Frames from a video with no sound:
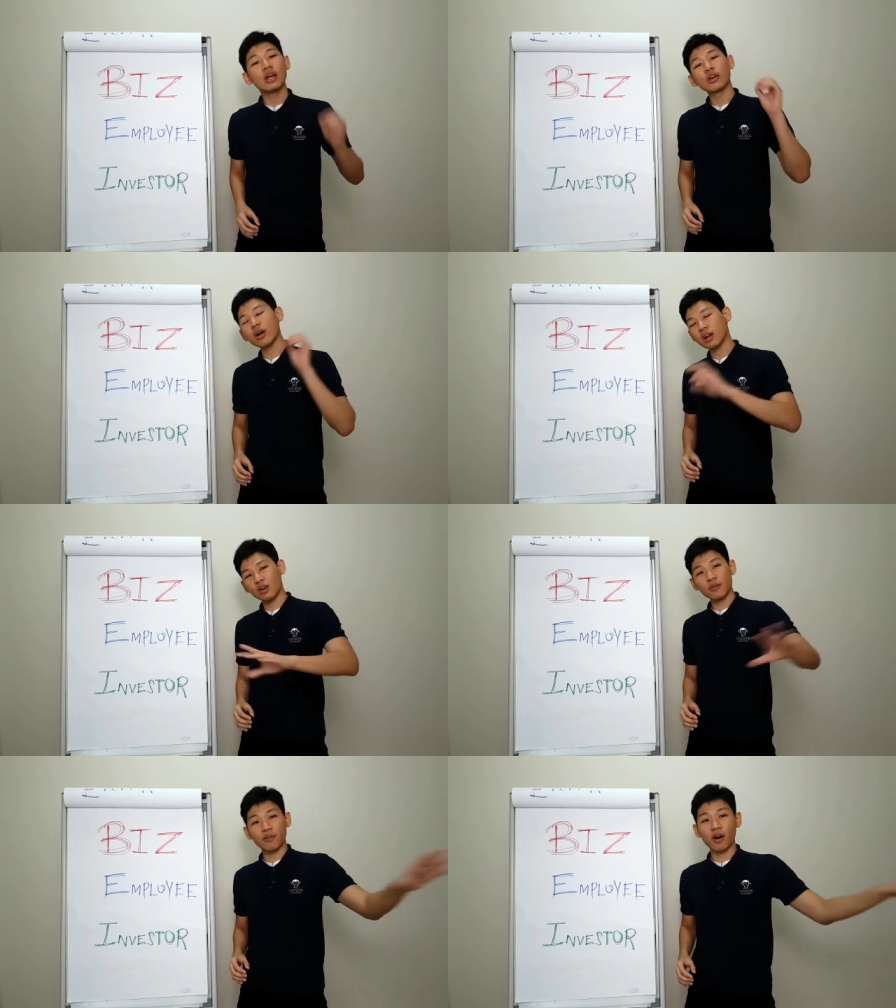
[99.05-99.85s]
You go and
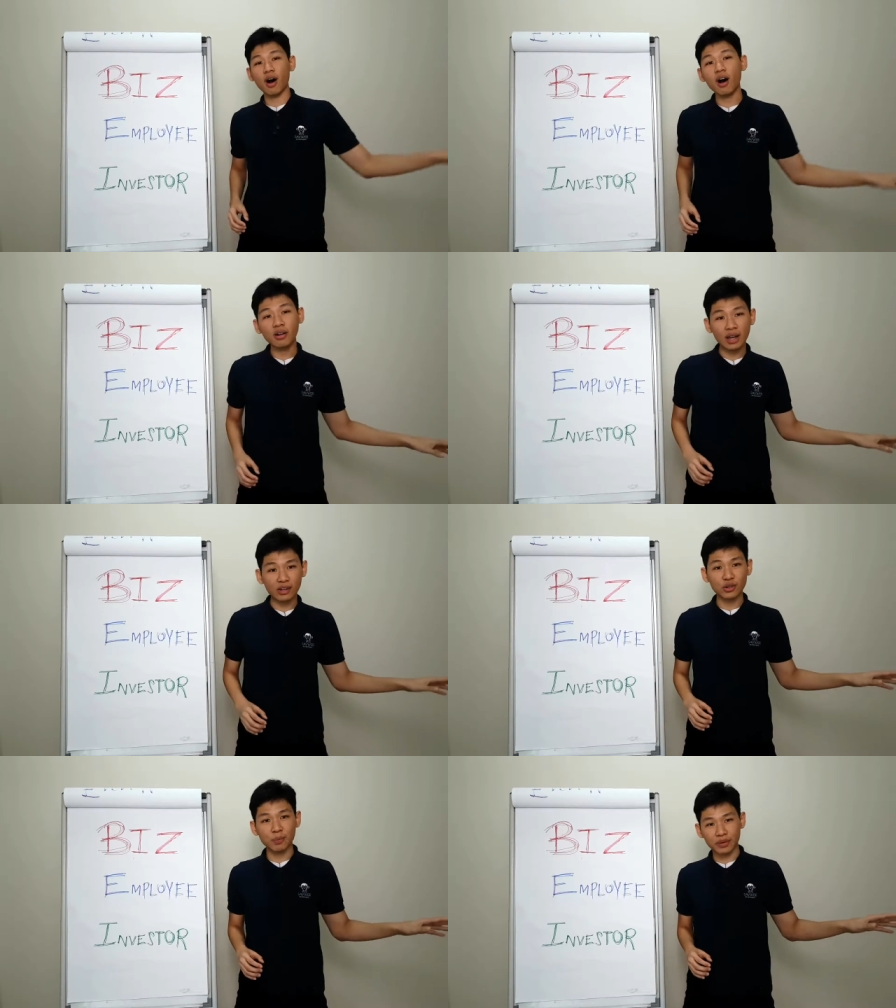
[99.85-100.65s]
look for all the
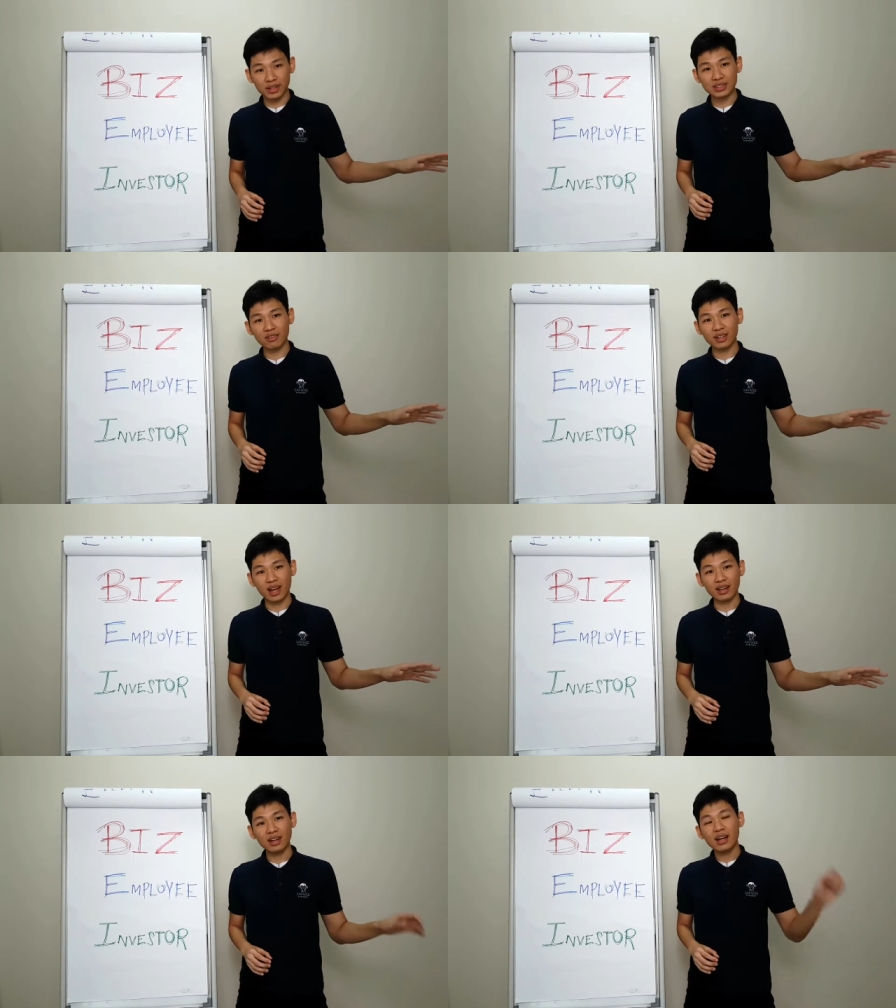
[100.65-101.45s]
entrepreneurs out
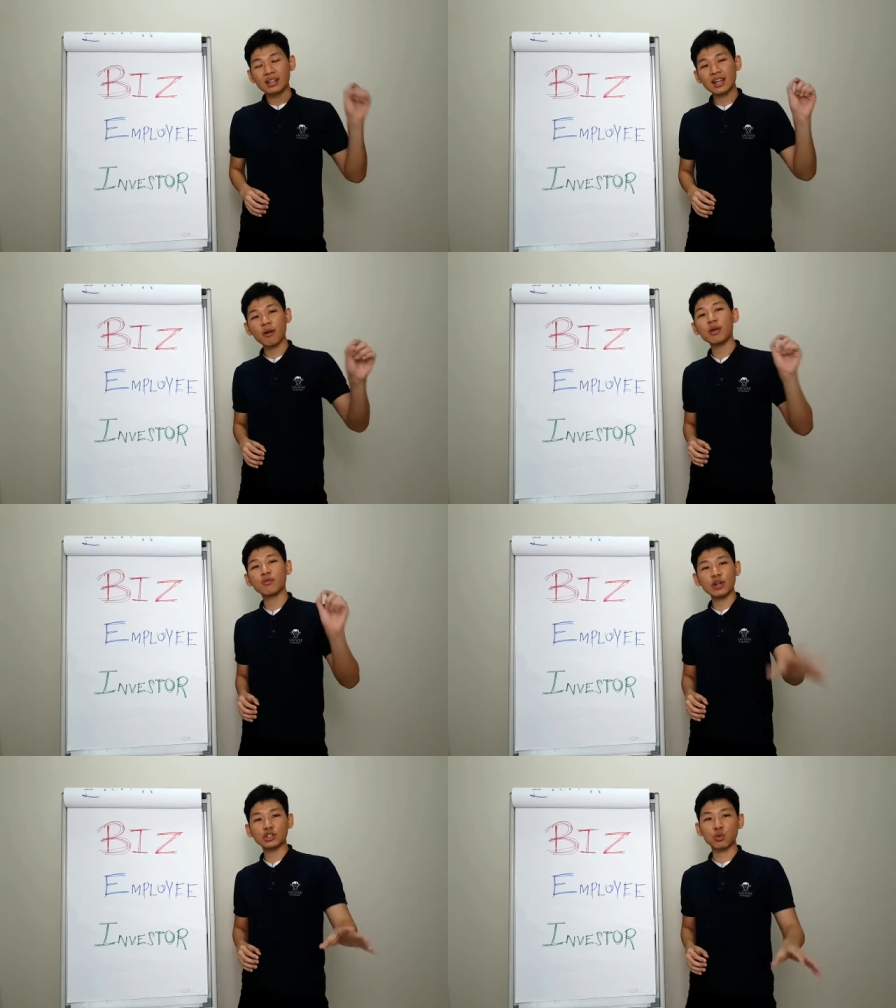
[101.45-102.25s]
there Tell me
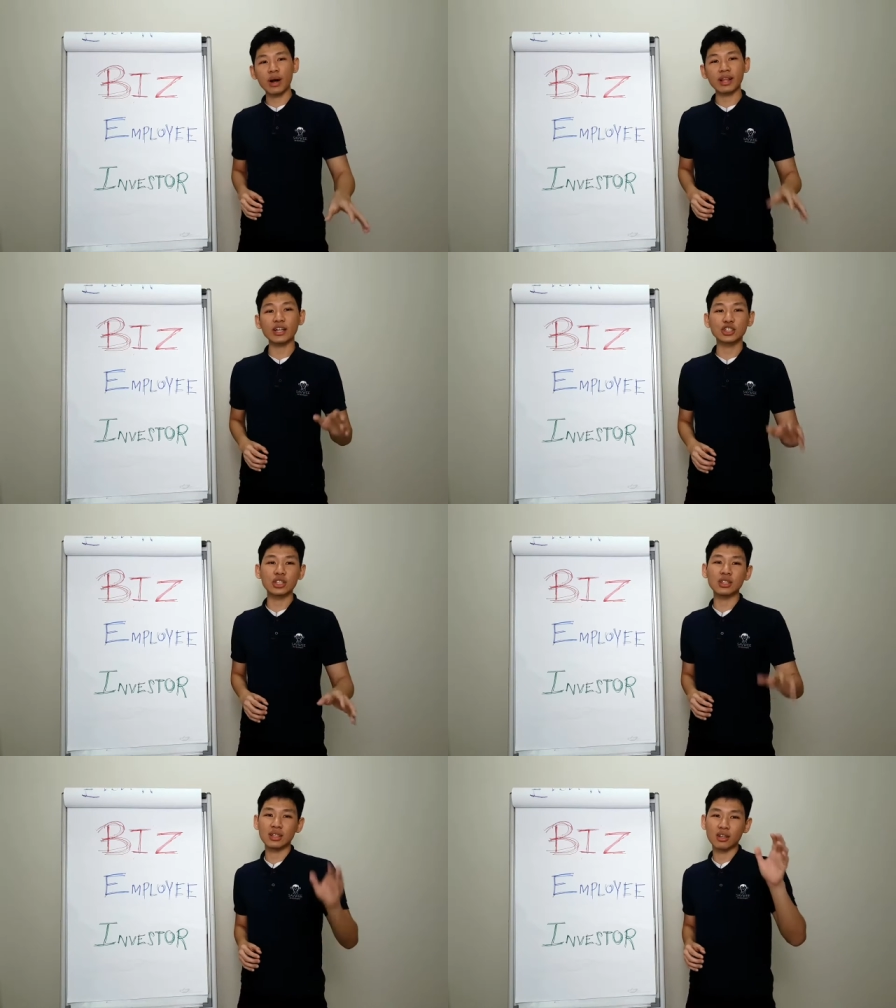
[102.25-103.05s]
which one
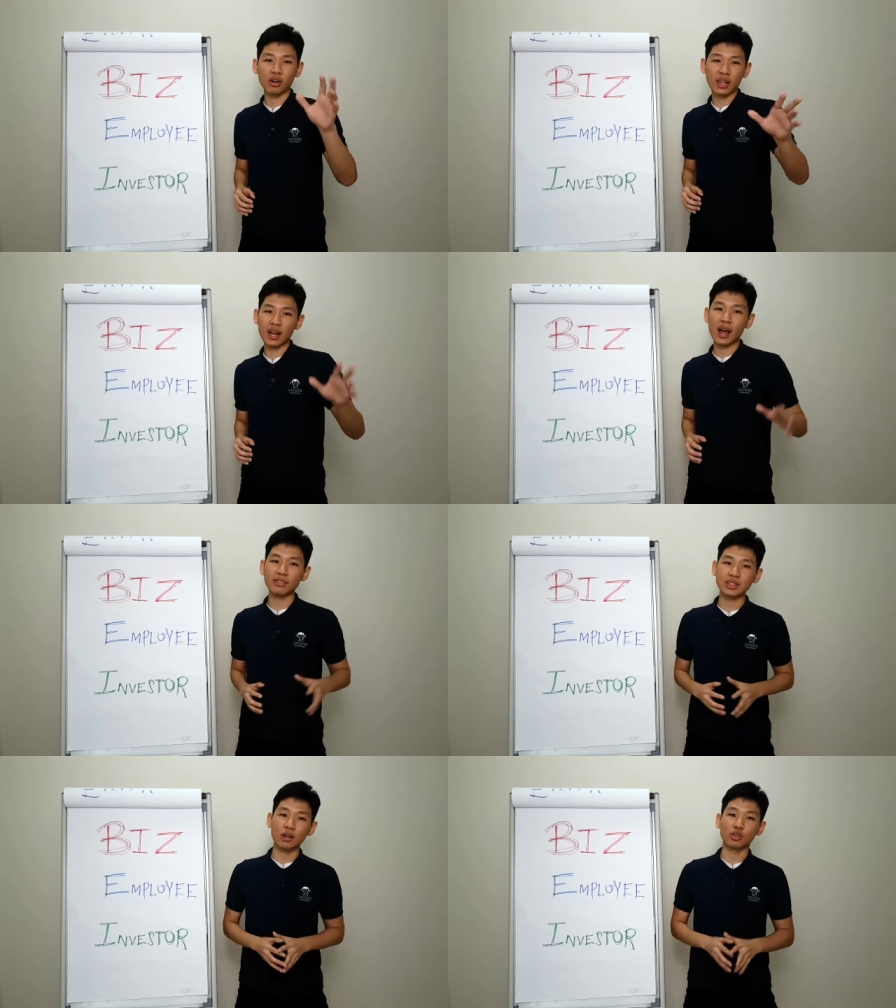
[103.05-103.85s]
actually got that
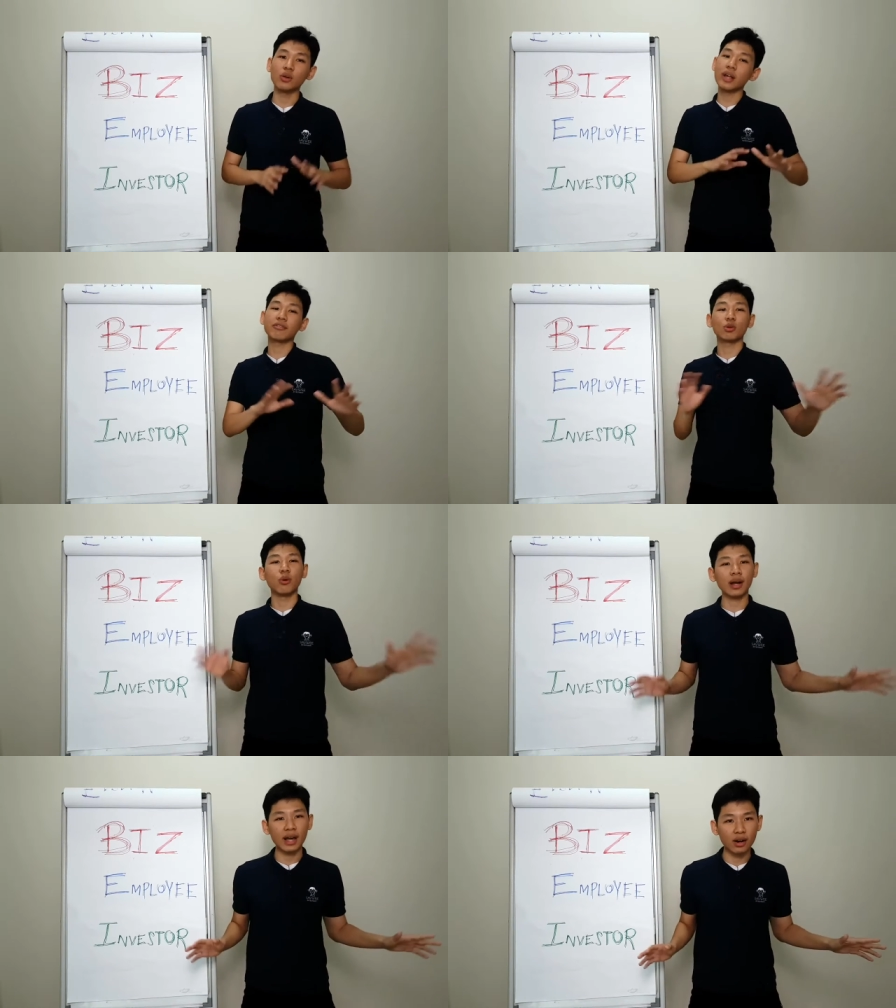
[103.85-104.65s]
lifestyle. Don't have to
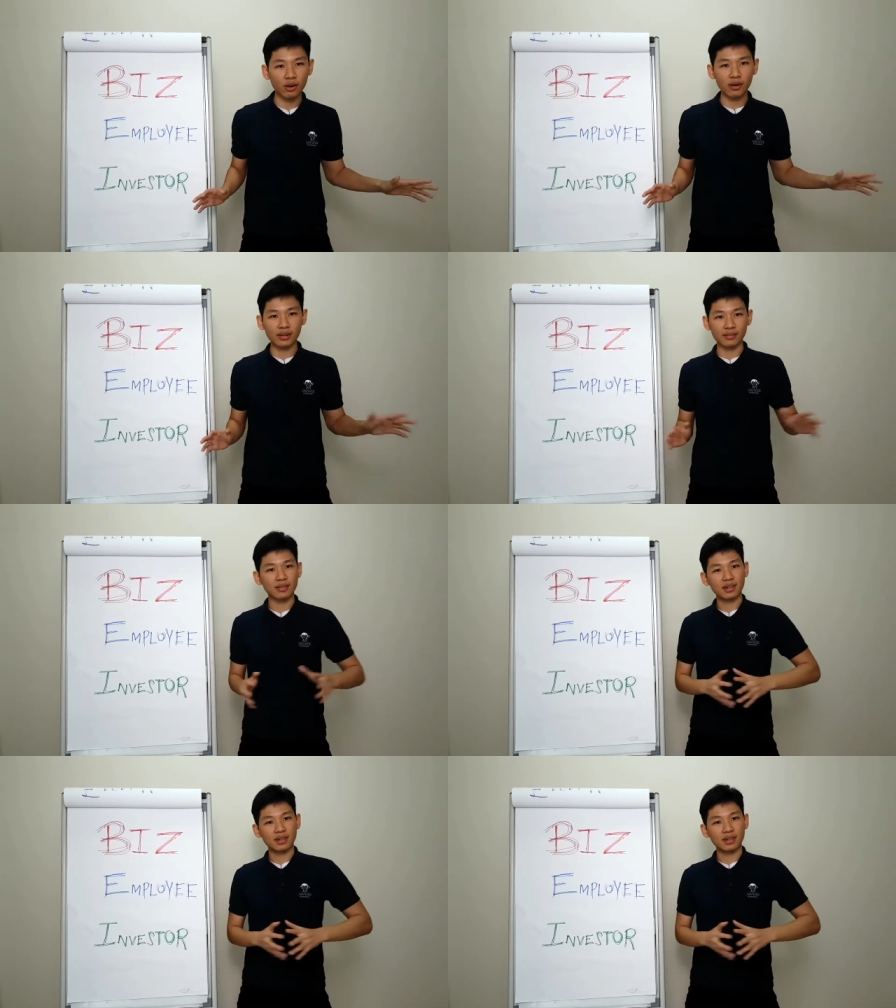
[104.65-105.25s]
work at all one.